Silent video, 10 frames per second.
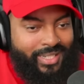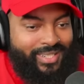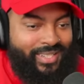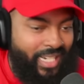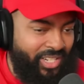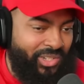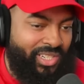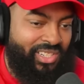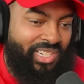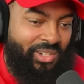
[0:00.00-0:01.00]

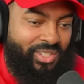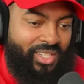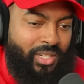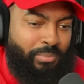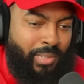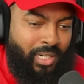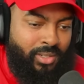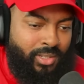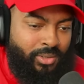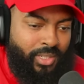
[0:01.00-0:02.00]
Cedric, Sheldon,
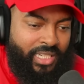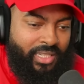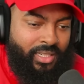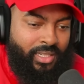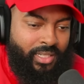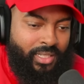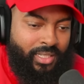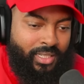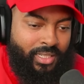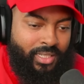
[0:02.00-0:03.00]
Apollo, and
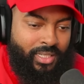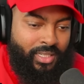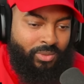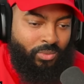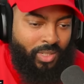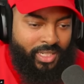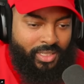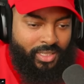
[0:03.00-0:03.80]
what?